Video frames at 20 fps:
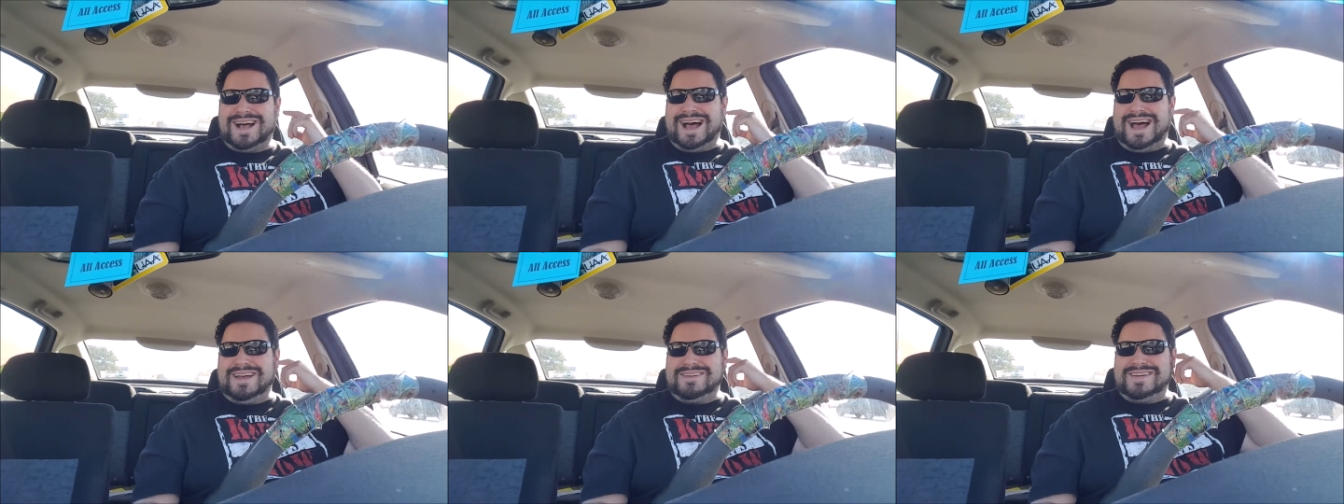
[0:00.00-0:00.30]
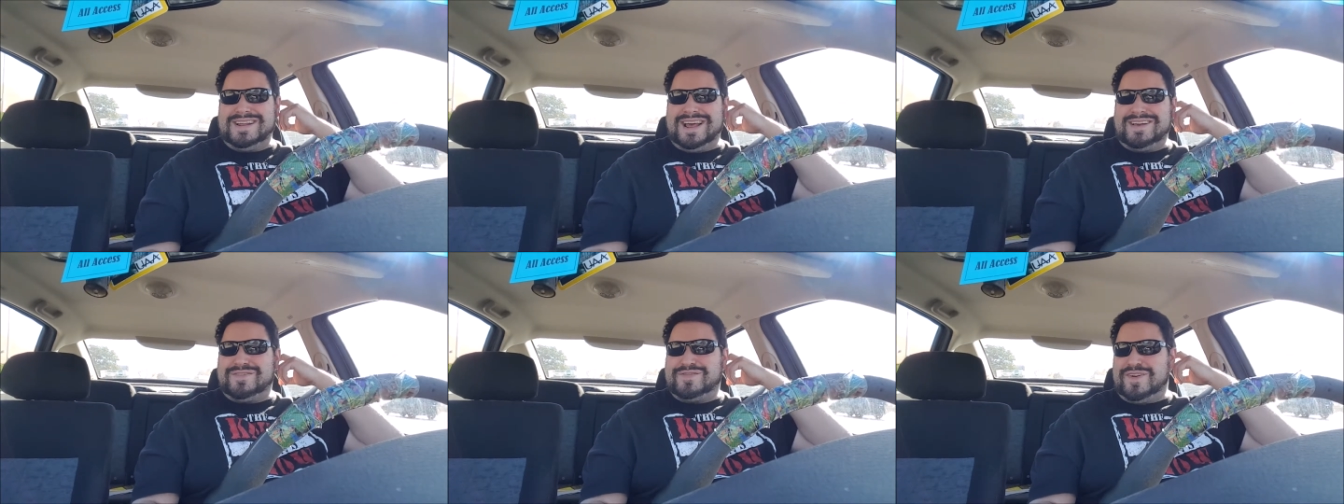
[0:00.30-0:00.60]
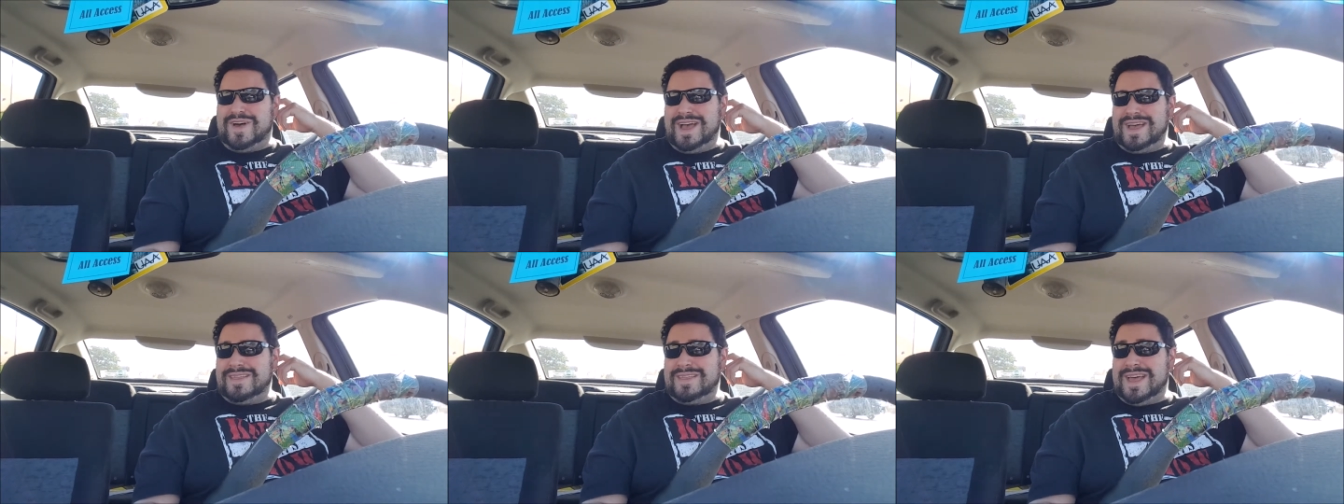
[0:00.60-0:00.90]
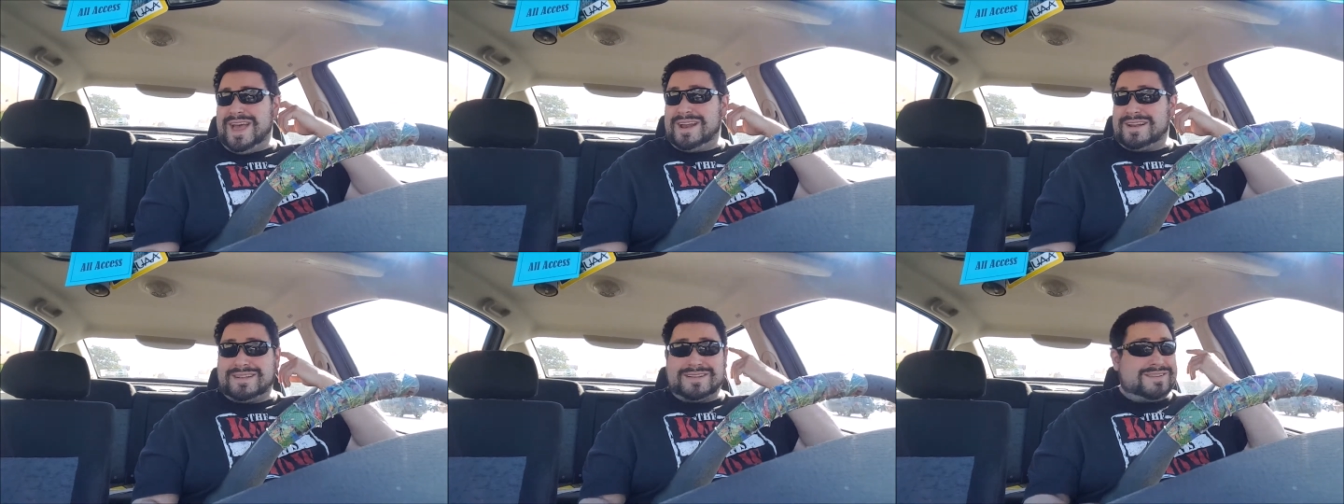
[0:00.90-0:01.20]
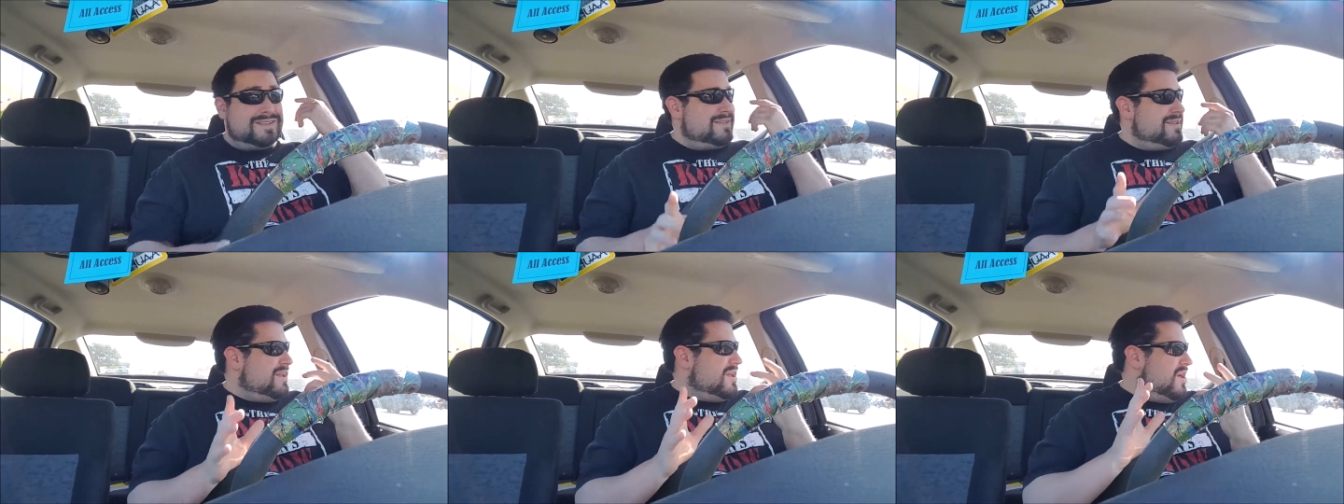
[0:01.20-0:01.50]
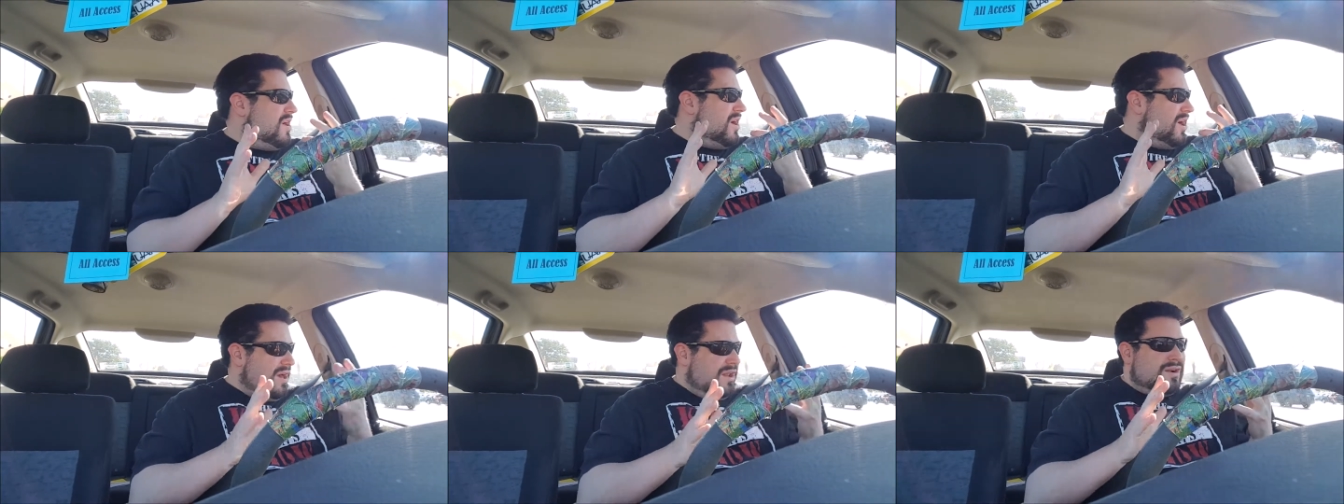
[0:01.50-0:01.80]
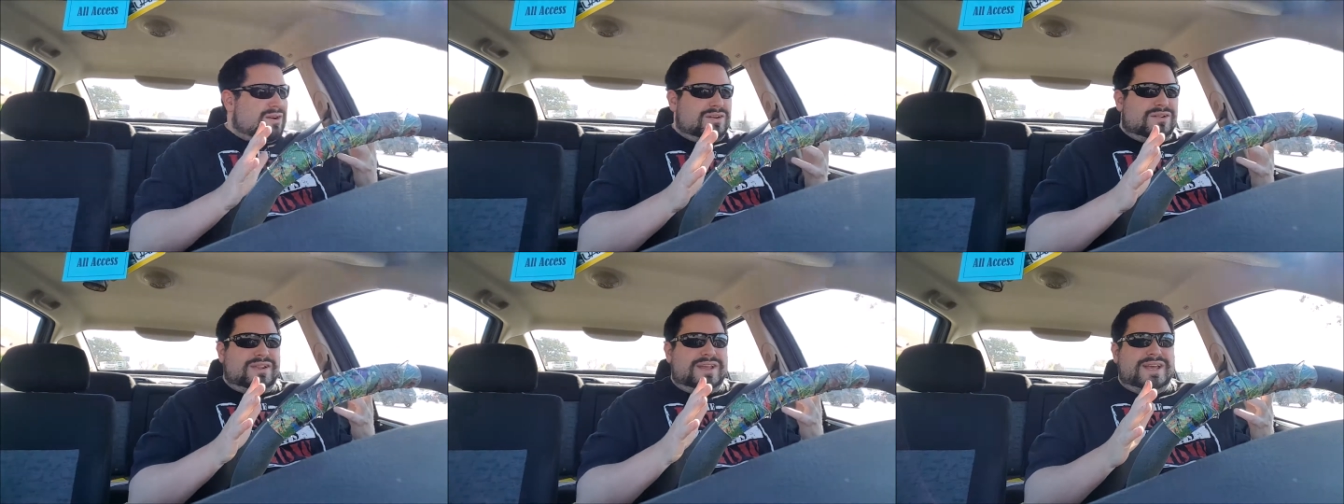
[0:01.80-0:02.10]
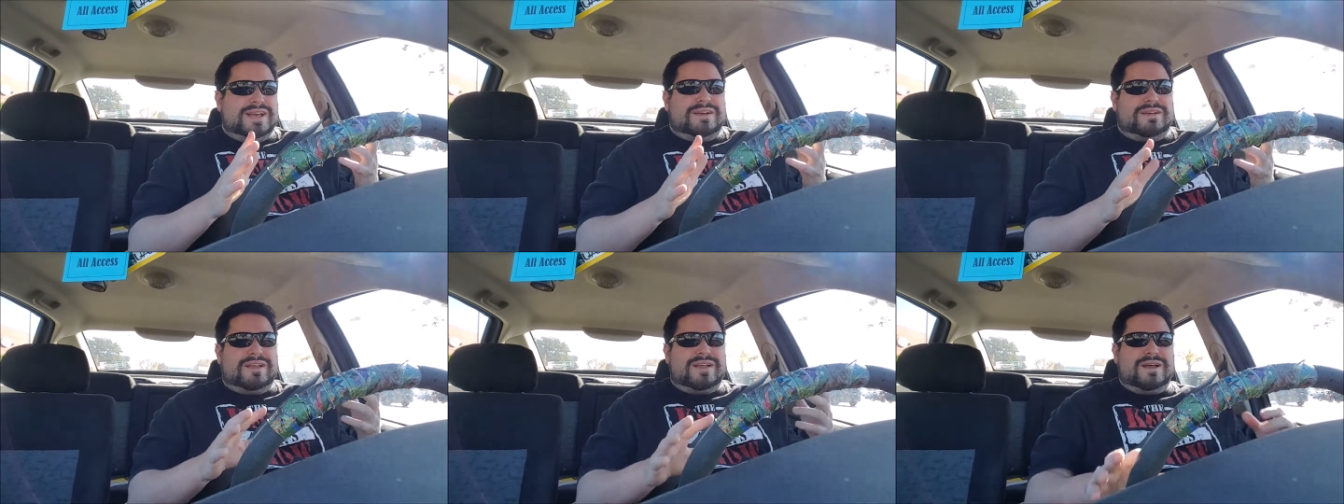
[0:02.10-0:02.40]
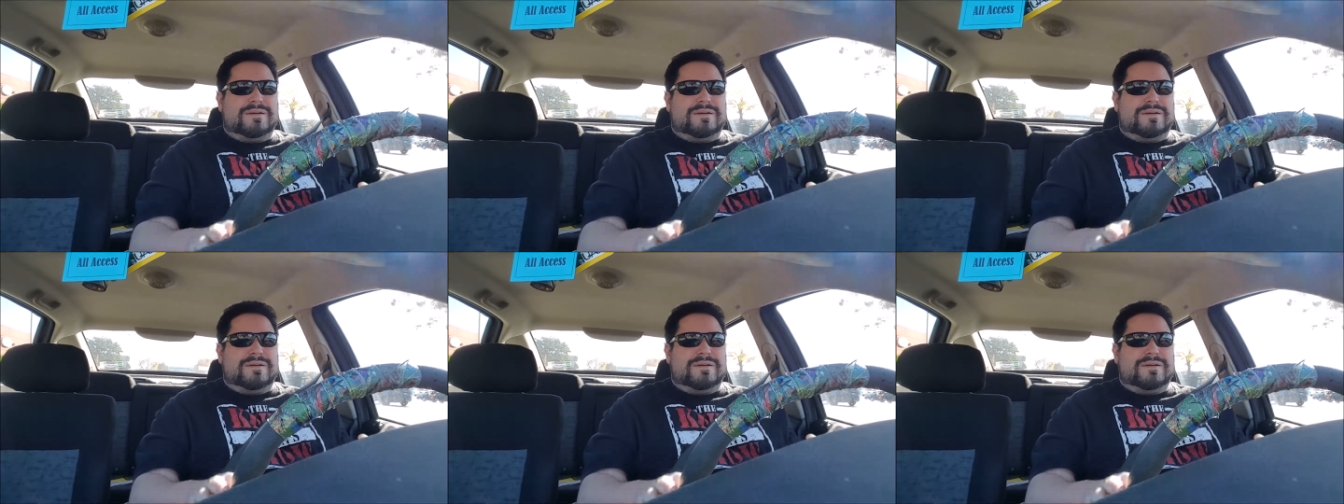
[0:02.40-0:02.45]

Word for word: I mean, I find that utterly uh,